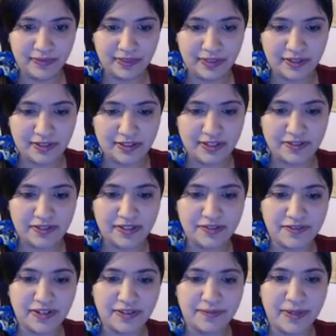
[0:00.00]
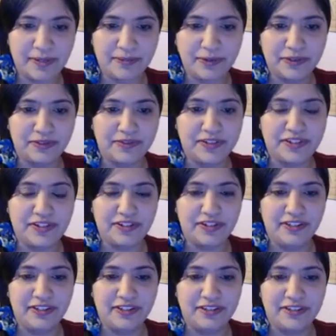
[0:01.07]
because this friend of mine, both of us are
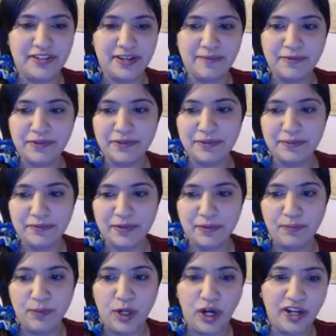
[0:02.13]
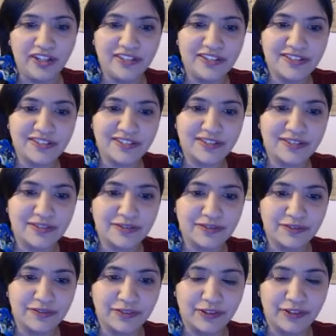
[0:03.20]
in the same group for mods.
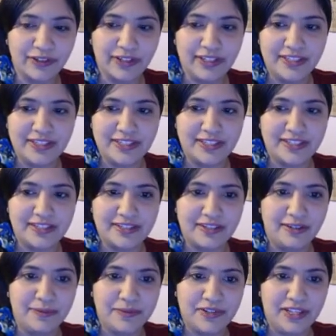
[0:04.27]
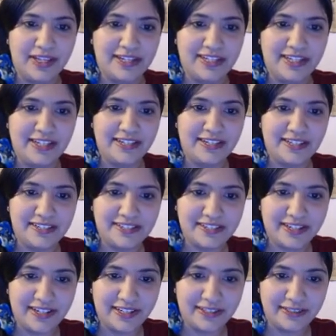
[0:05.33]
It's almost like D&D
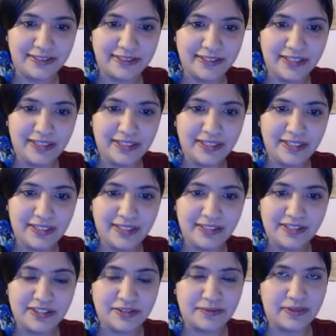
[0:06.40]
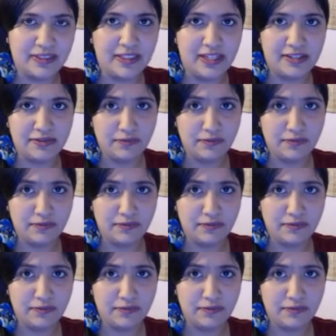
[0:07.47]
style, just with less